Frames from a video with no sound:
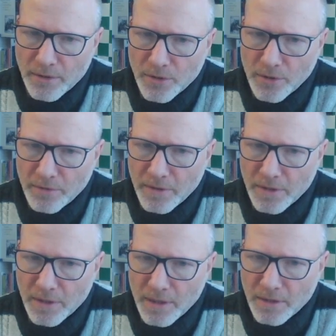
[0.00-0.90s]

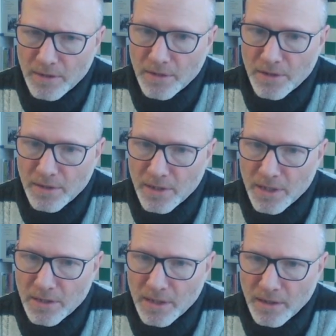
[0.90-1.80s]
Stockfish is
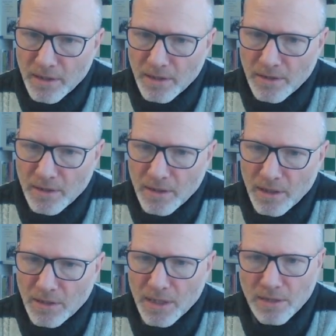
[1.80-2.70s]
suggesting this. He
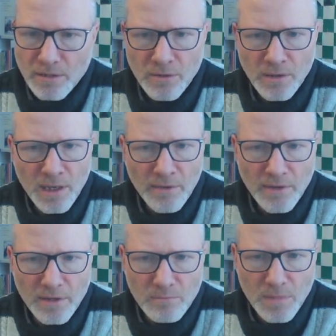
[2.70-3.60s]
says, you can have
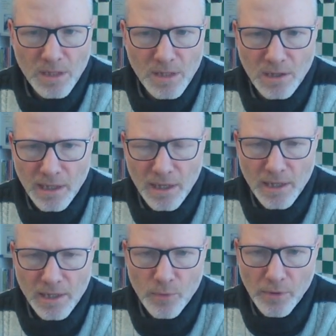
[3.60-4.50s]
this measly
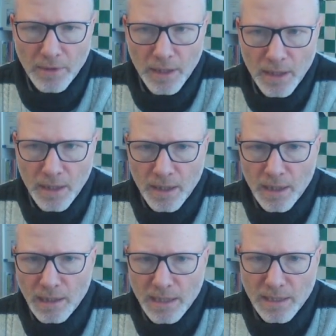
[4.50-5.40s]
h-pawn.
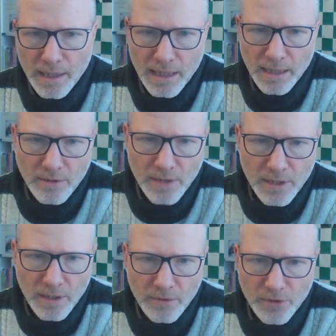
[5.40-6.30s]
At least I get to
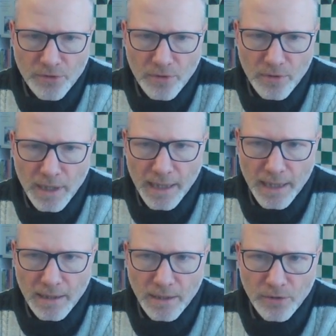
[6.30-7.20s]
take your strong knight
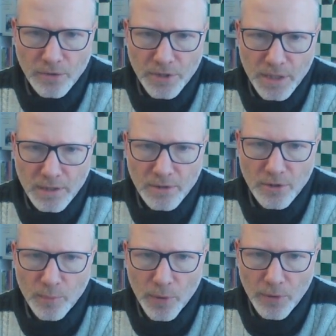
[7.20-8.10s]
and your center
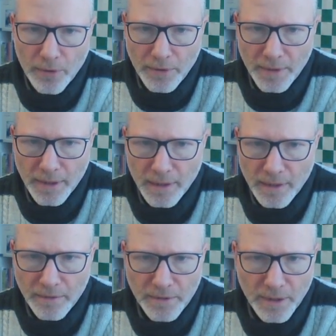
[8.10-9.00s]
pawn,
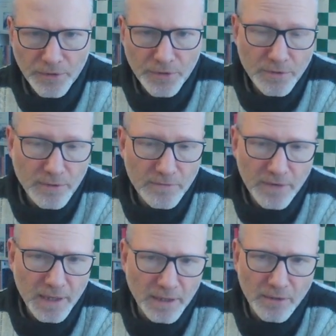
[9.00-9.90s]
and I'll just
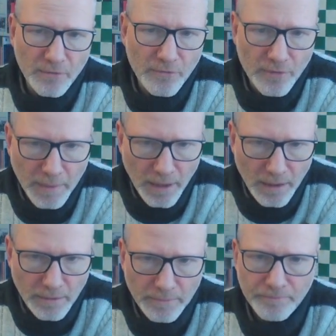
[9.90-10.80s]
fight from here.